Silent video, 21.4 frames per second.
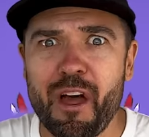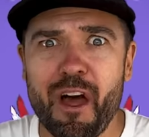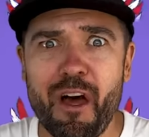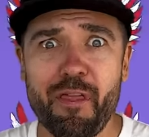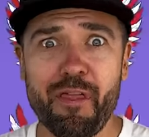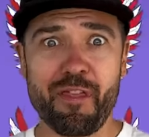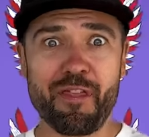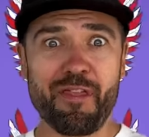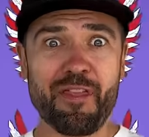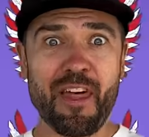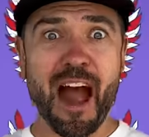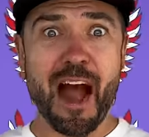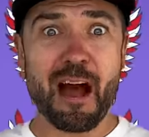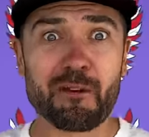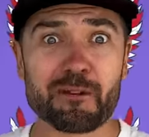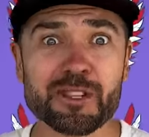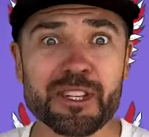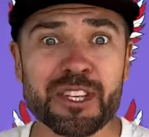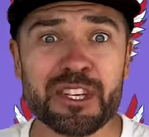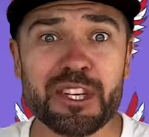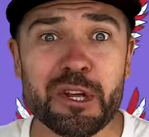a
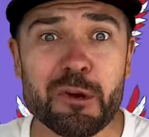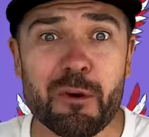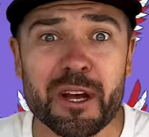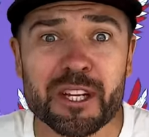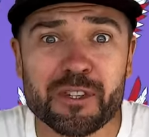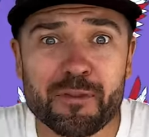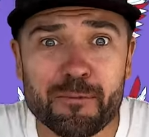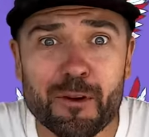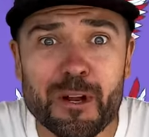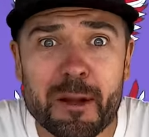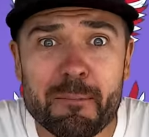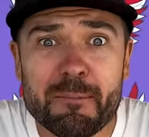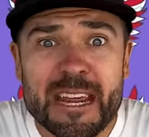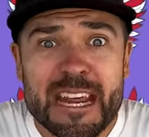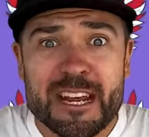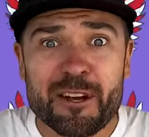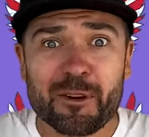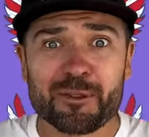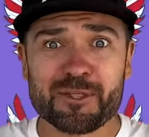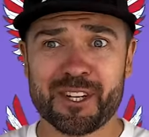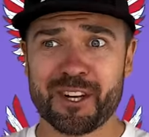thousand U S Freedom
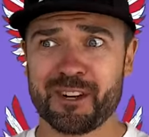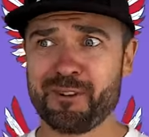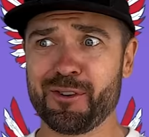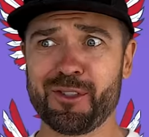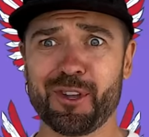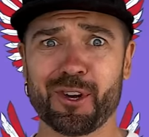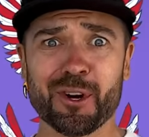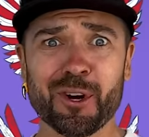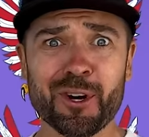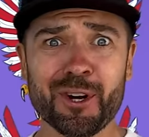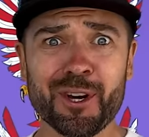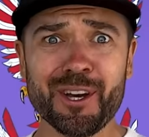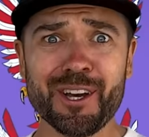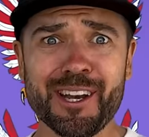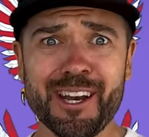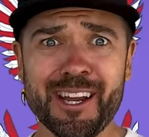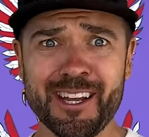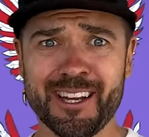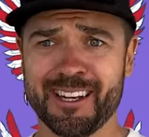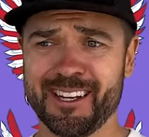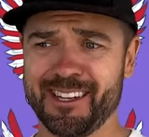Eagles under the
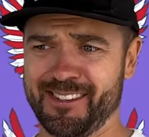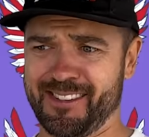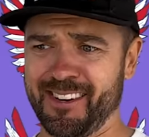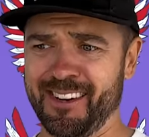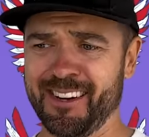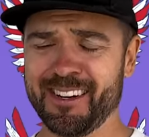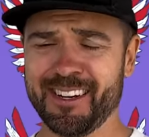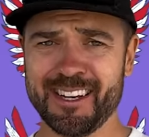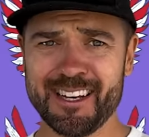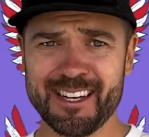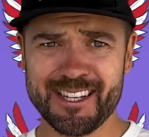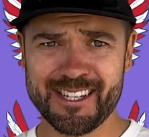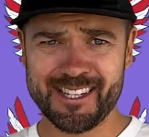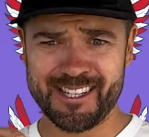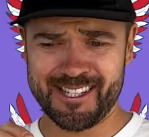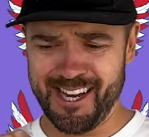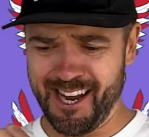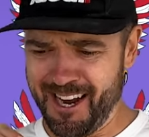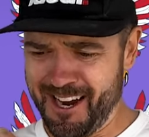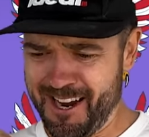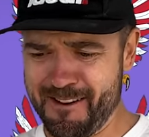hood?
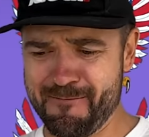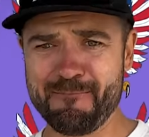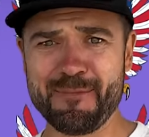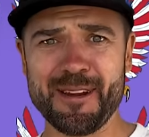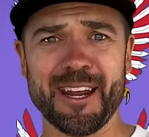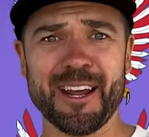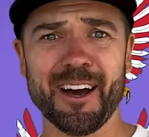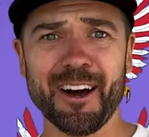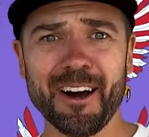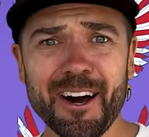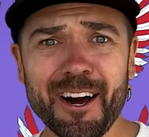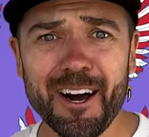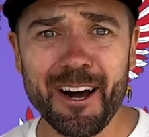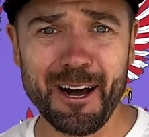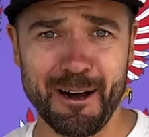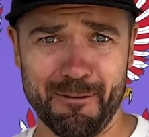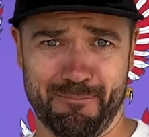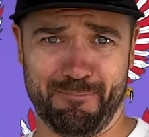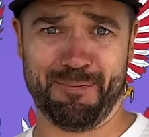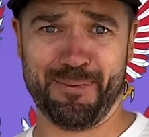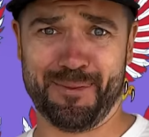Sign me
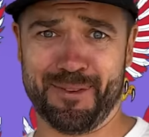up!